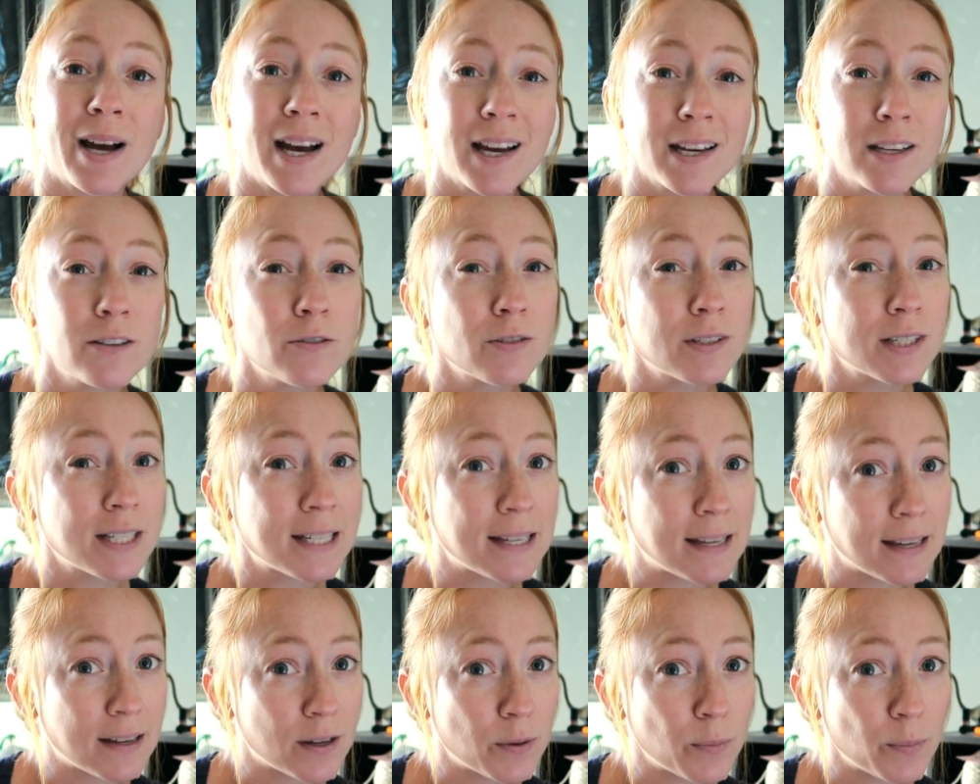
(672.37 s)
I use
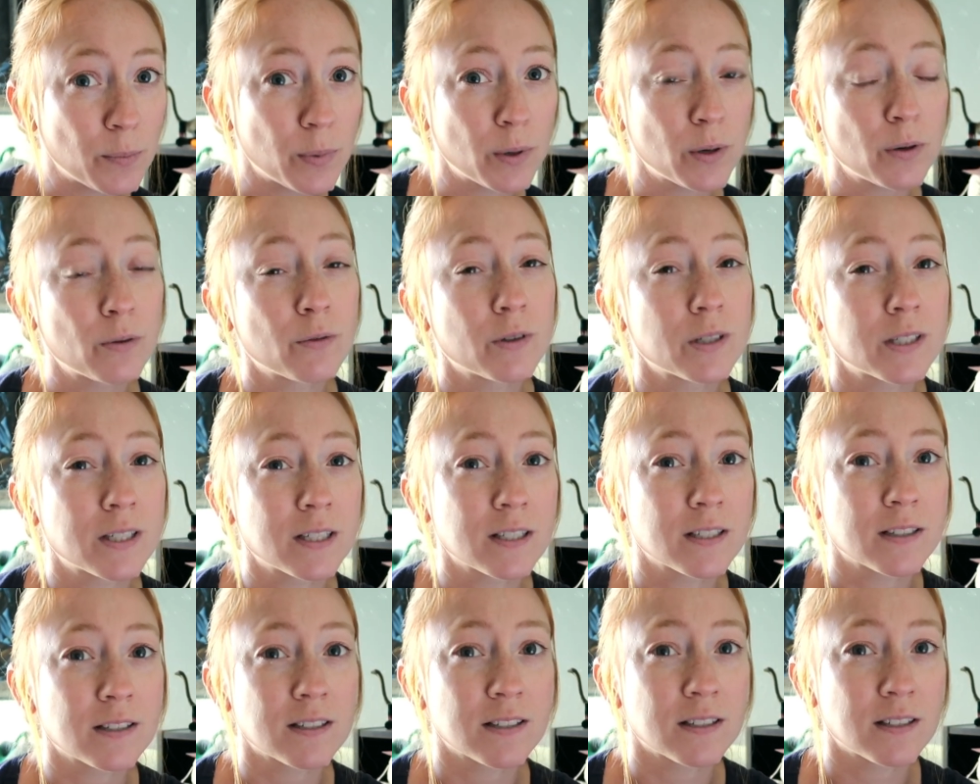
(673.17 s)
GIMP, which
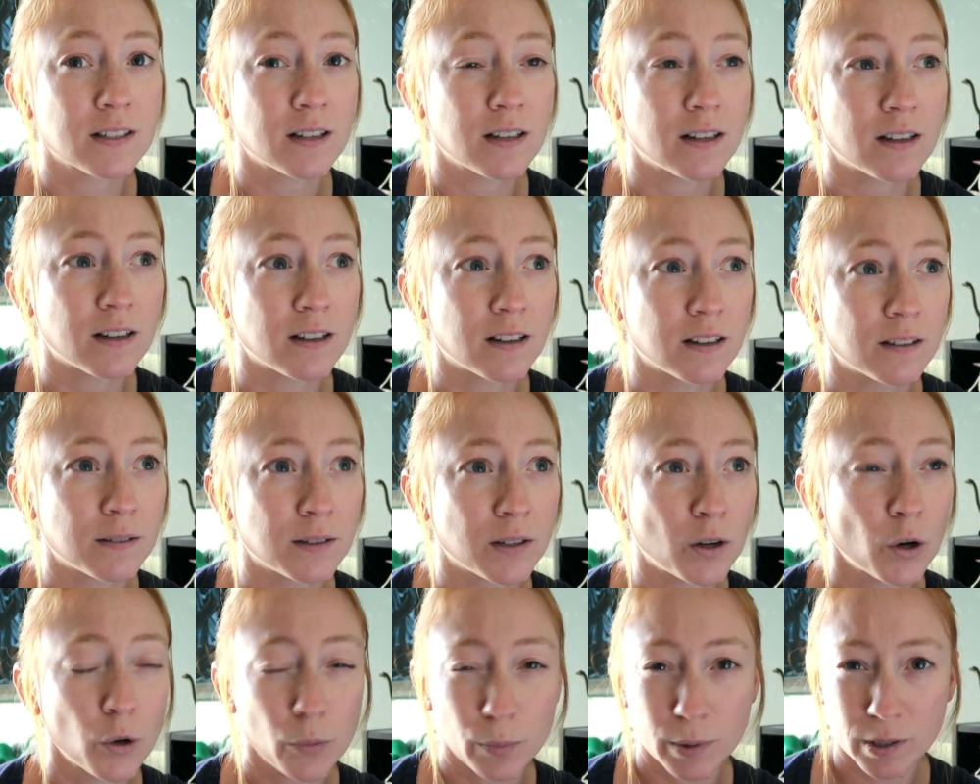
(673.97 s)
is
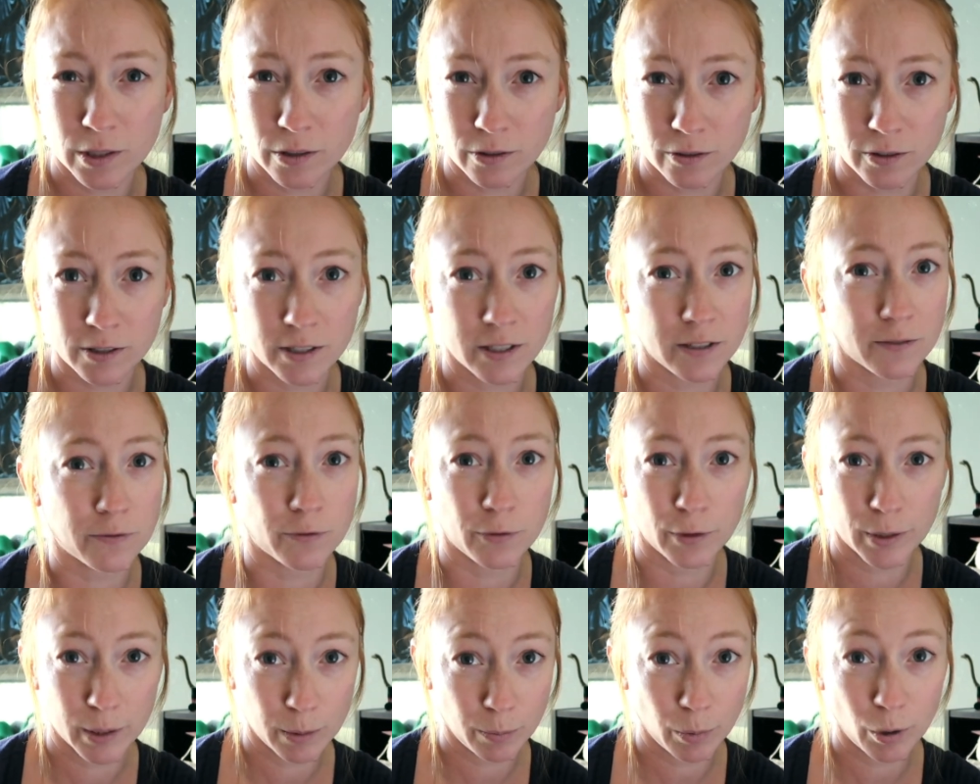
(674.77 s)
an open source
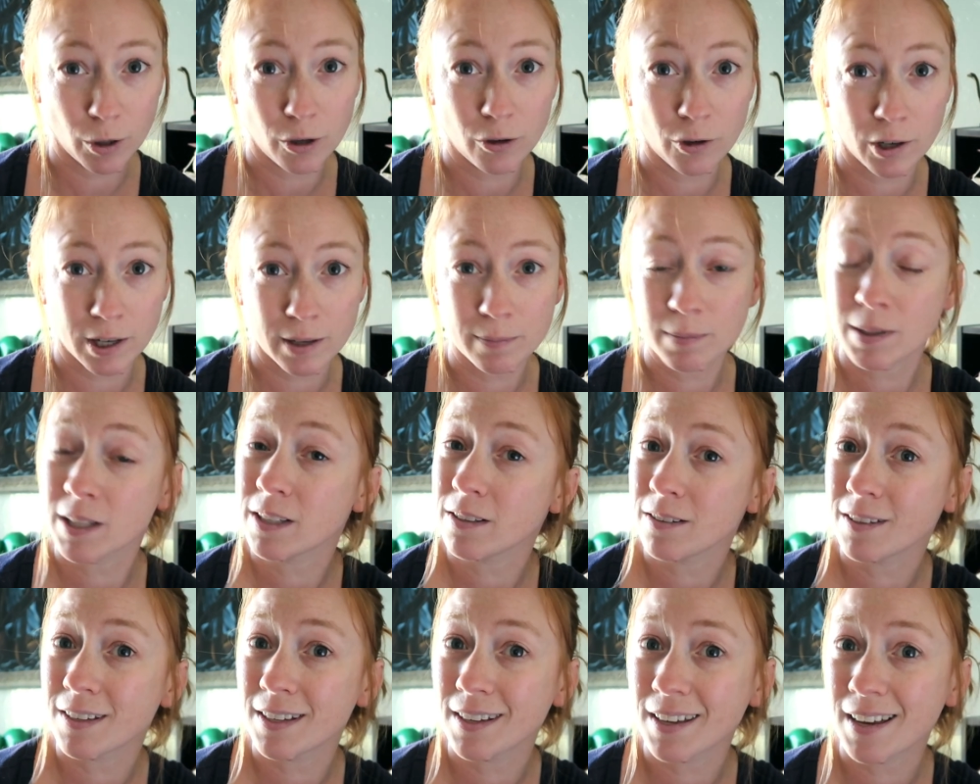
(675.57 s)
free program that
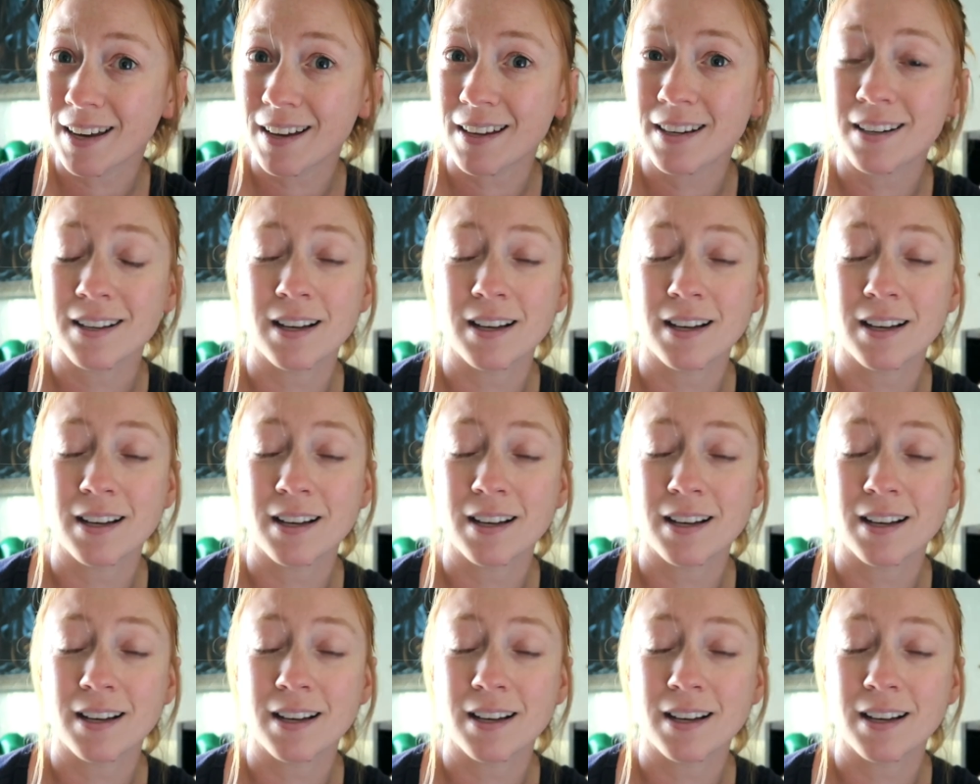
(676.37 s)
you can get.